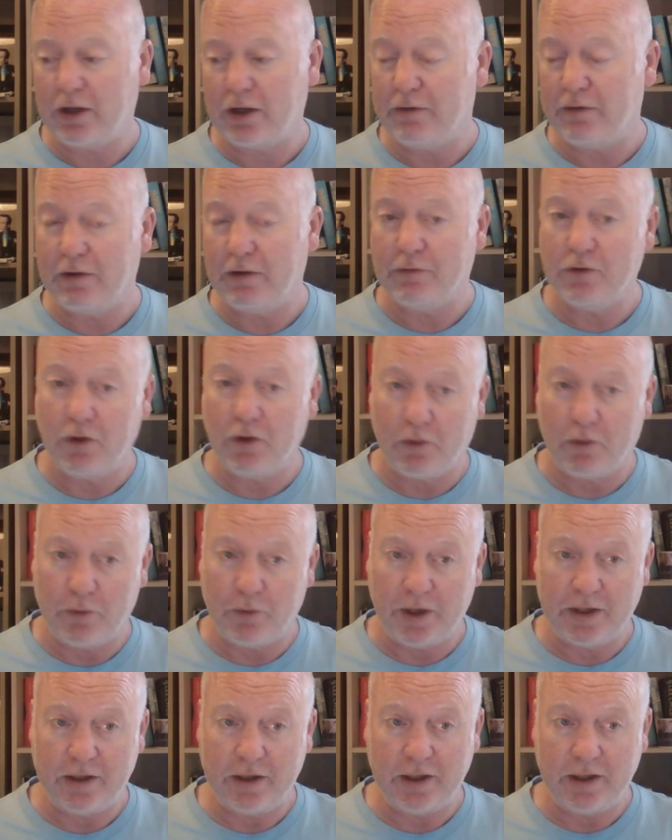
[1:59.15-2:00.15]
If you've not
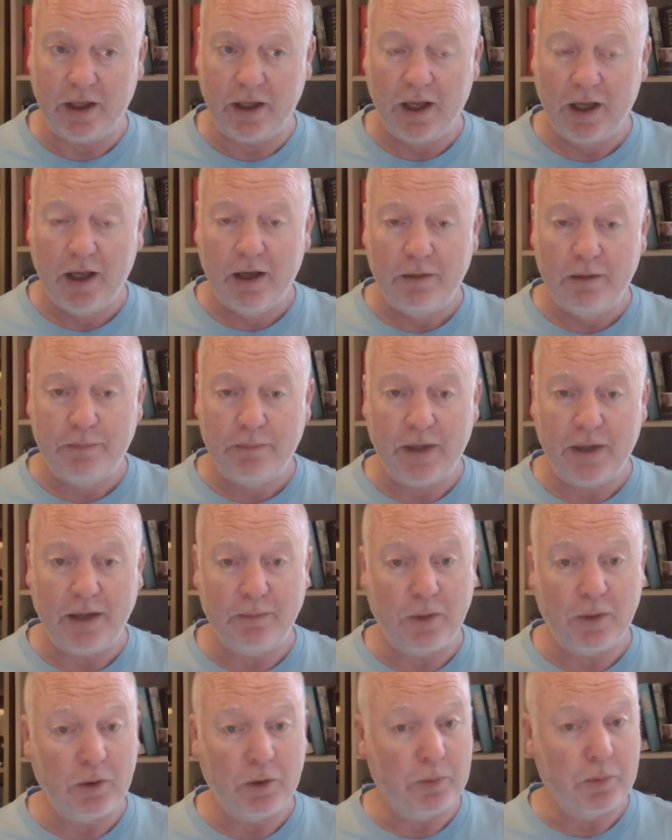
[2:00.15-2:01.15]
read the betting
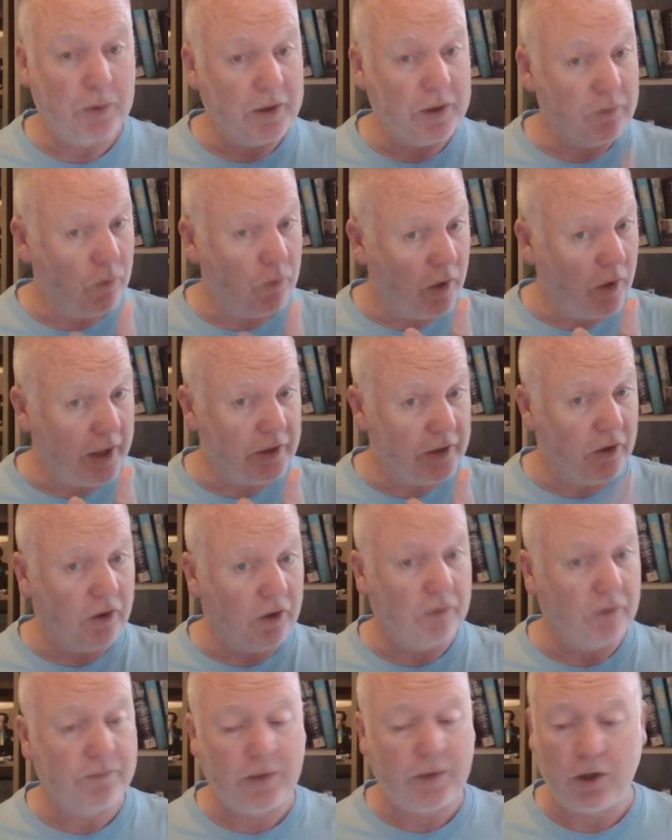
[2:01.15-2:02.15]
blueprint, why
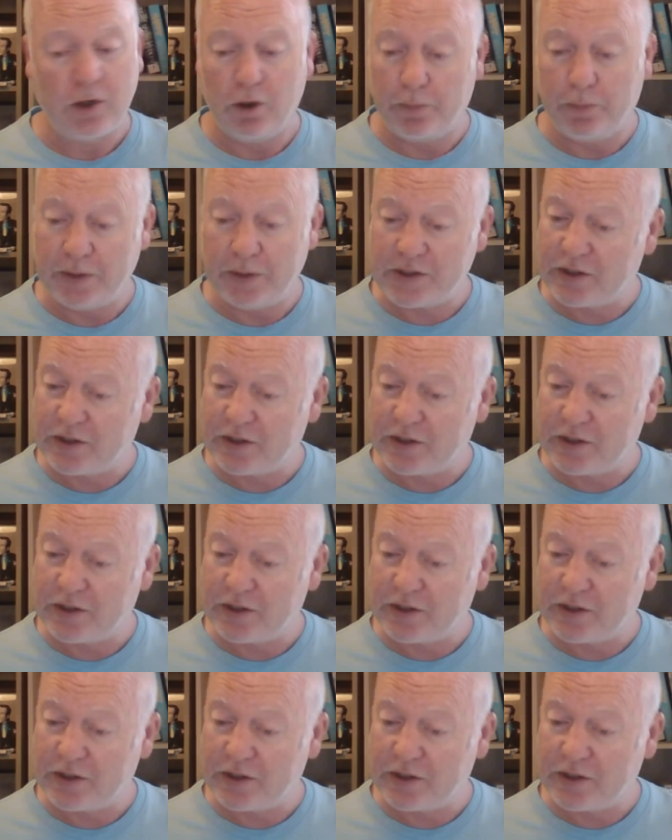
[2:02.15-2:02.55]
not? Copies